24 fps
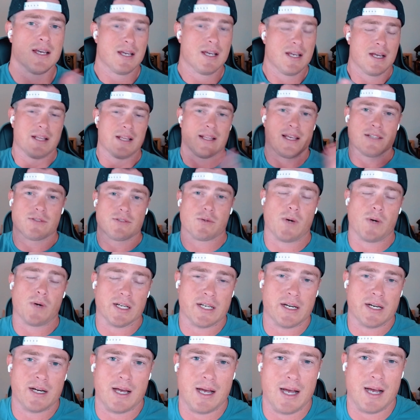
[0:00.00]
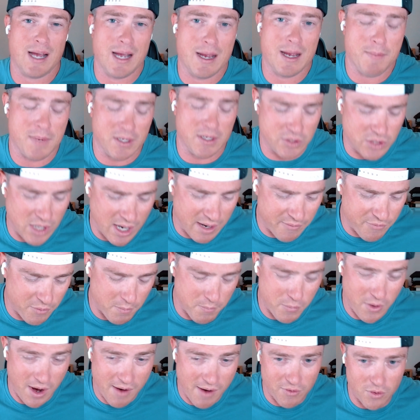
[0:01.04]
Thanks for watching. I'm John from
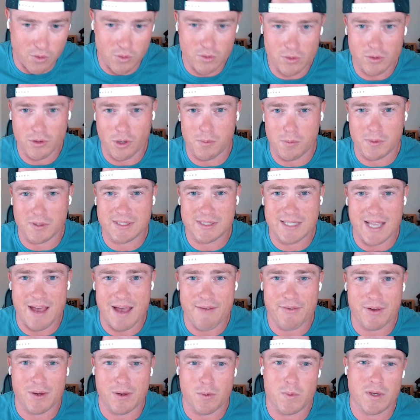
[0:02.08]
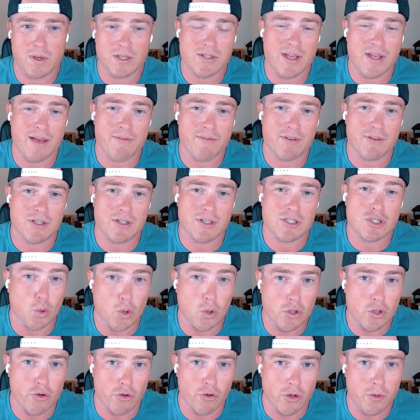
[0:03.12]
Bravo Global Staffing. We also have a school
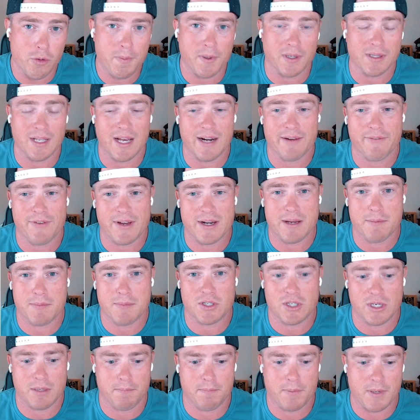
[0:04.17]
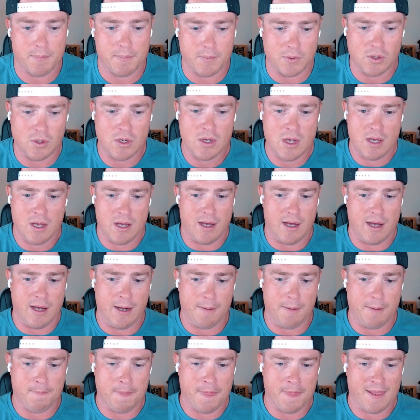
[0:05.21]
group. A lot of vending machine people,
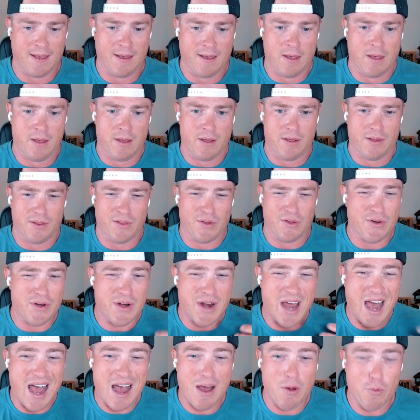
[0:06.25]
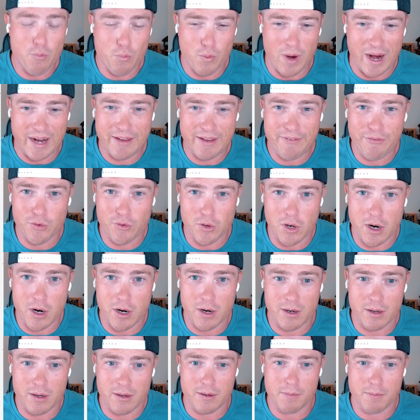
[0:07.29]
they're not ready for
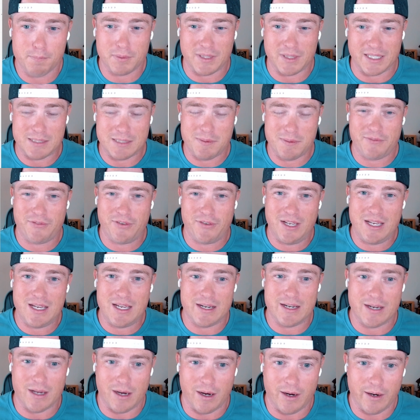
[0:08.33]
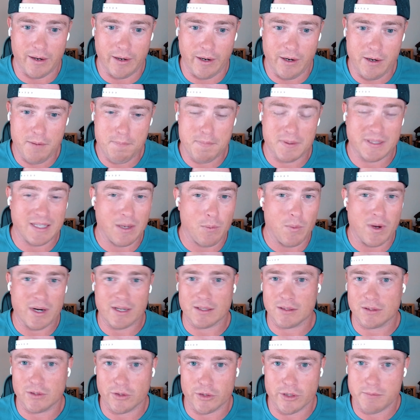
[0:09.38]
our placement fee and to hire, but they want to
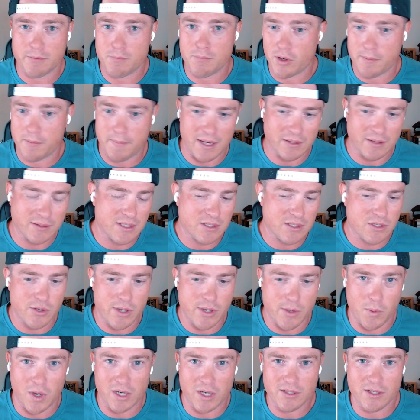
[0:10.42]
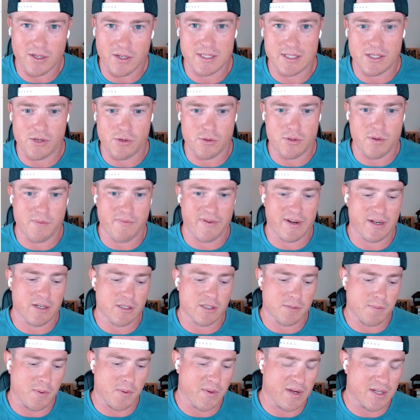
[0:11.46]
learn more about this. You can watch all these YouTube
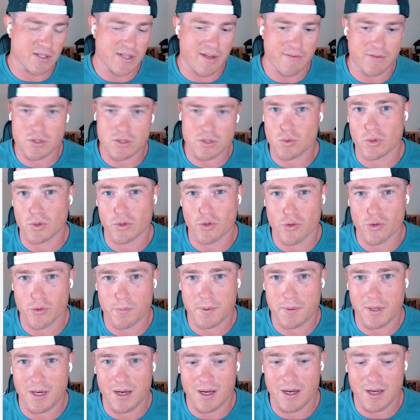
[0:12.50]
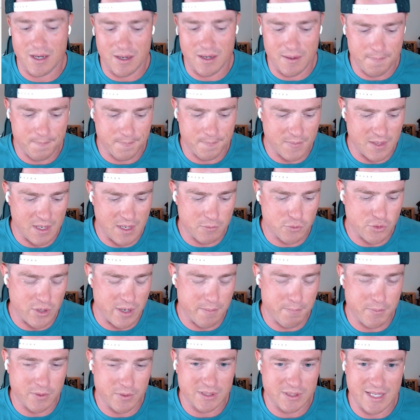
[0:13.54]
videos, but we also have a school group. I'll try to
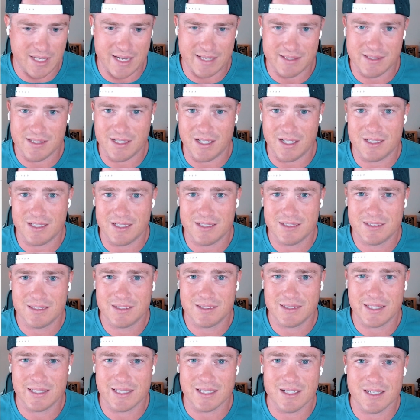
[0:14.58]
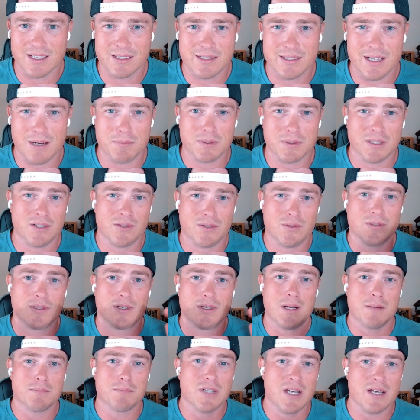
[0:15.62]
put that link down below.
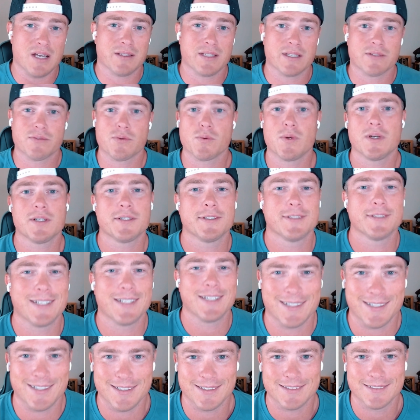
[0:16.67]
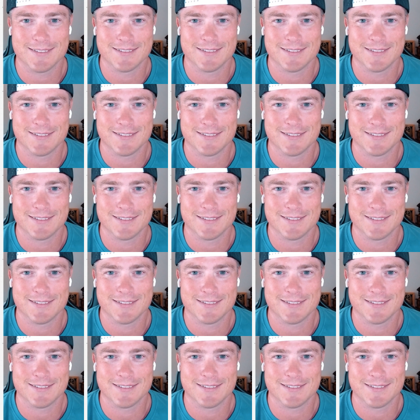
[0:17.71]
I'm John. Thanks for watching. Take care.